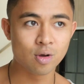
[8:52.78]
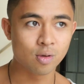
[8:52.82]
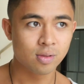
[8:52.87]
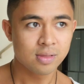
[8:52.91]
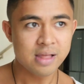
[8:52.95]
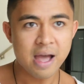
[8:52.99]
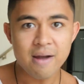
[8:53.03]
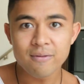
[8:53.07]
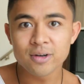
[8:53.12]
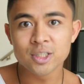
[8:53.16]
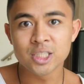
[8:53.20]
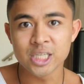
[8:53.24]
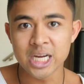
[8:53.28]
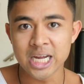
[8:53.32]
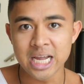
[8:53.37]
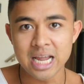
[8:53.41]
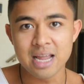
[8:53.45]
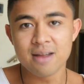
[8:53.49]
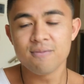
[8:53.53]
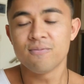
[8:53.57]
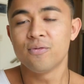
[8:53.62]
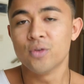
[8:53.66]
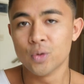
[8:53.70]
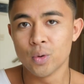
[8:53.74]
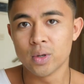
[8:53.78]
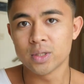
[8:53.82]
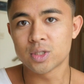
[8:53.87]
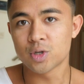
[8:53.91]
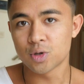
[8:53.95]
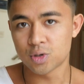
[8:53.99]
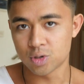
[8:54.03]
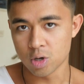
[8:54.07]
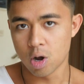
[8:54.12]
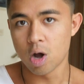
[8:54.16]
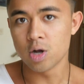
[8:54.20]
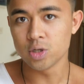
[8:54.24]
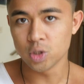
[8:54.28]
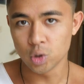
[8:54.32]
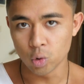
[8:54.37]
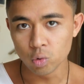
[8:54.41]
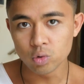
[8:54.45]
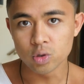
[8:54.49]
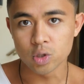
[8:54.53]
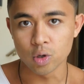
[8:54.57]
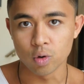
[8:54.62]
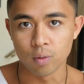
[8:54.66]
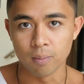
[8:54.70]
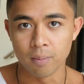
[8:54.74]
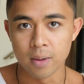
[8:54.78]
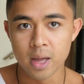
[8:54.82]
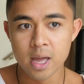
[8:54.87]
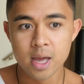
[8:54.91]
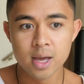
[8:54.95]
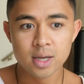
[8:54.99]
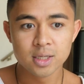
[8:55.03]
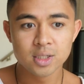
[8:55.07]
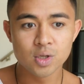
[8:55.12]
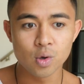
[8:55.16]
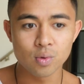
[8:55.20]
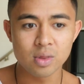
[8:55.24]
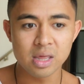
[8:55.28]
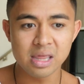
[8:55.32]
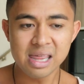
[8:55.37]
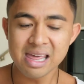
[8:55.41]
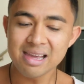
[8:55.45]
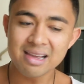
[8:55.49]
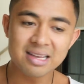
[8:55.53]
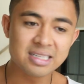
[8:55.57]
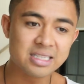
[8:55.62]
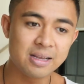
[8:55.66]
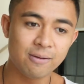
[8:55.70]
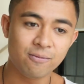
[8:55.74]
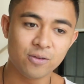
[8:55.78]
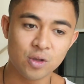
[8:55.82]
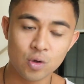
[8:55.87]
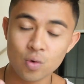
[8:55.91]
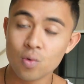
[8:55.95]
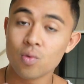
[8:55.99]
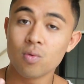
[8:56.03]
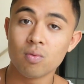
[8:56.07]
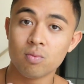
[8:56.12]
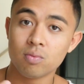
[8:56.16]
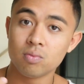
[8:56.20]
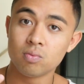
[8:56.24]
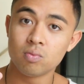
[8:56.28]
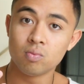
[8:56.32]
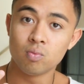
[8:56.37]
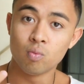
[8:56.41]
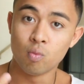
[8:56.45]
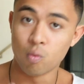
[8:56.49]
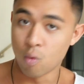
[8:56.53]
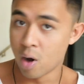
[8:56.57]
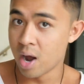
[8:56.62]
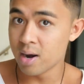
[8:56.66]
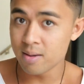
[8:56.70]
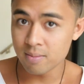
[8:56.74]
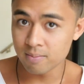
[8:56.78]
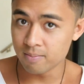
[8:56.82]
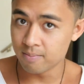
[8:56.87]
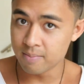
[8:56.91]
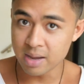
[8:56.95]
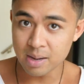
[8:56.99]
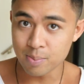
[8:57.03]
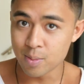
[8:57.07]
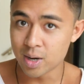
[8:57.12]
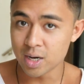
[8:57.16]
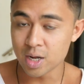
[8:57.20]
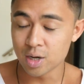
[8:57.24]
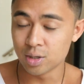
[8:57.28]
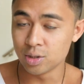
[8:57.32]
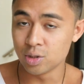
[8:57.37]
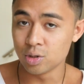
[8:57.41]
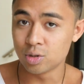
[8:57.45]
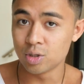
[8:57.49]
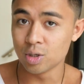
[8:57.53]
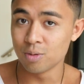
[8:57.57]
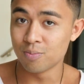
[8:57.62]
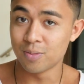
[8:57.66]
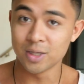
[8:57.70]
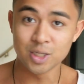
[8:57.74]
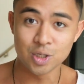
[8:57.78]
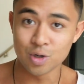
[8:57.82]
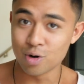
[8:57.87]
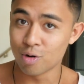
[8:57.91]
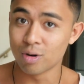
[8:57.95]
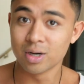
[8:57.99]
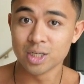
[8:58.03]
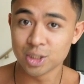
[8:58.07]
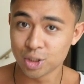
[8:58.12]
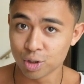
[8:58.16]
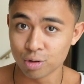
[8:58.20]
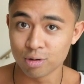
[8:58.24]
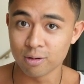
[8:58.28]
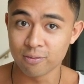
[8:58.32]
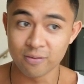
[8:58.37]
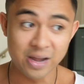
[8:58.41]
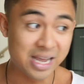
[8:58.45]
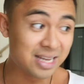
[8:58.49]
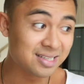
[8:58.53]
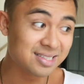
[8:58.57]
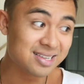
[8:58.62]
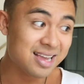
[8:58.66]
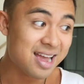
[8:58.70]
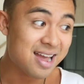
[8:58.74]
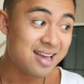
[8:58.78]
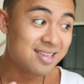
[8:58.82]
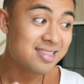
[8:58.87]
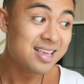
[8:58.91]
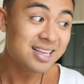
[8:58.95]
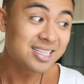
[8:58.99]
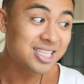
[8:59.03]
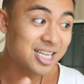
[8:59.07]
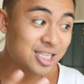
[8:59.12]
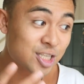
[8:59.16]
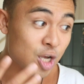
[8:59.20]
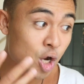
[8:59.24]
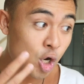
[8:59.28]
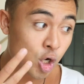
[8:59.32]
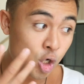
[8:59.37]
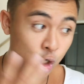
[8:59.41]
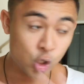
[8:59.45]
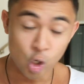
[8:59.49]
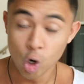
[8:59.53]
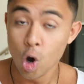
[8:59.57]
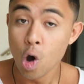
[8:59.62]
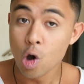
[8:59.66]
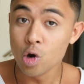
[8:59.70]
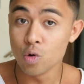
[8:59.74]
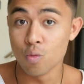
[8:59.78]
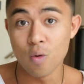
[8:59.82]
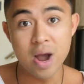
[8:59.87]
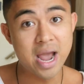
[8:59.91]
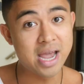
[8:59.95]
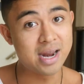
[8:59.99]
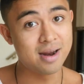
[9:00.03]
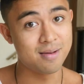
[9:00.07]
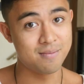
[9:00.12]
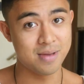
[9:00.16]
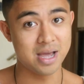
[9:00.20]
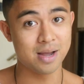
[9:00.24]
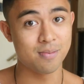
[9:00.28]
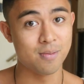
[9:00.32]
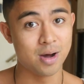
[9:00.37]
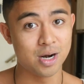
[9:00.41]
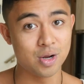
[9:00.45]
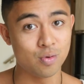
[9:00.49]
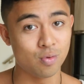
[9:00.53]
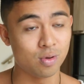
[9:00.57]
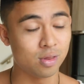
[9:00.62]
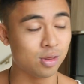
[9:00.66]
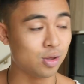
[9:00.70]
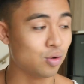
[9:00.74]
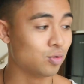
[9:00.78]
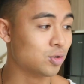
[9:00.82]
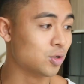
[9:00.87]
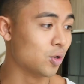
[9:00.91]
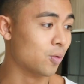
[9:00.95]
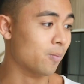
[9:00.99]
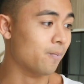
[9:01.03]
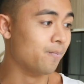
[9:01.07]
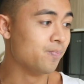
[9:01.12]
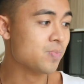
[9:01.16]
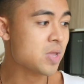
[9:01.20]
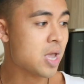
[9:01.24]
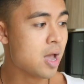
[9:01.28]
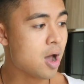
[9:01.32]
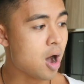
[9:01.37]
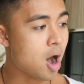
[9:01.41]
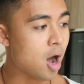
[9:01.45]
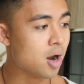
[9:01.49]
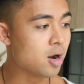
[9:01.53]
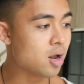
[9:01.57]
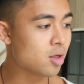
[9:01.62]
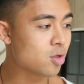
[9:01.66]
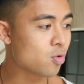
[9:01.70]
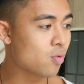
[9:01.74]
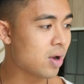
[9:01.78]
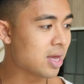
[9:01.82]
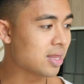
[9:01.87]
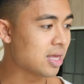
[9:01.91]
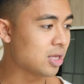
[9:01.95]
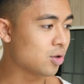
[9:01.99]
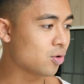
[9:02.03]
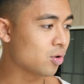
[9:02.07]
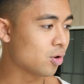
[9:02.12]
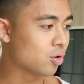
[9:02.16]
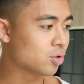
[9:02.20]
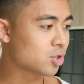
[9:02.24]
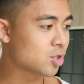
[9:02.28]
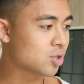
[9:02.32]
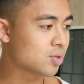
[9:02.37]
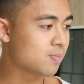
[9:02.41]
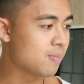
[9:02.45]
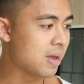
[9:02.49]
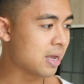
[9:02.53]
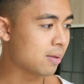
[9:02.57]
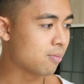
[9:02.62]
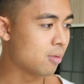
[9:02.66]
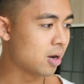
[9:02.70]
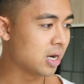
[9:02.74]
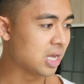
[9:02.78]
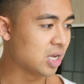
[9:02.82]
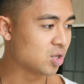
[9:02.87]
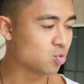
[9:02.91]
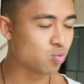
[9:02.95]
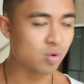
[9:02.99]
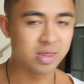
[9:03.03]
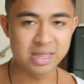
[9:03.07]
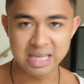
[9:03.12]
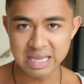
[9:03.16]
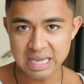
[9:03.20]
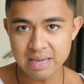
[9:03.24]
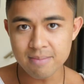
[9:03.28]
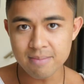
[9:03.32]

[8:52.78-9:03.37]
they're leveraging influencers on YouTube. So the thing is, if you want to make money on YouTube, but you don't want to show your face, this is a good way to make money with YouTube. Another way that you could also make money is with